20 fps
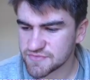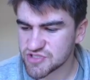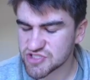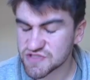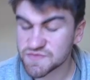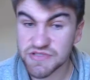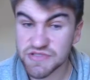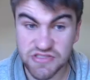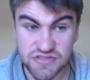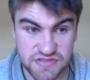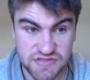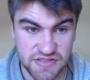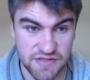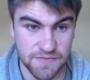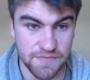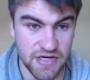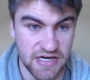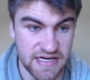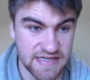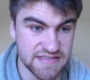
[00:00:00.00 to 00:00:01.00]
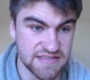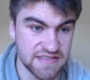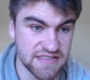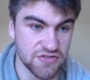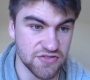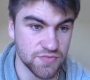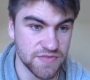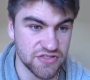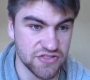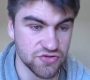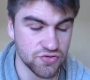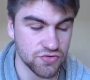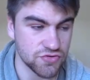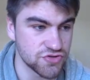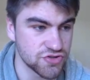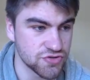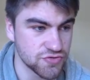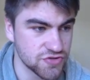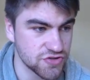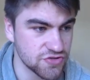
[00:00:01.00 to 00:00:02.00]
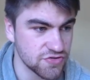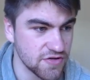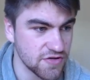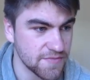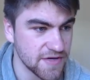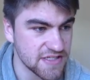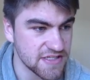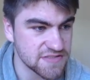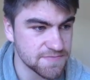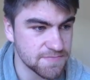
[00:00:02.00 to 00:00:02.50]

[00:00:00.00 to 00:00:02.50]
just because of the buys, and he'll be crucial during the buys,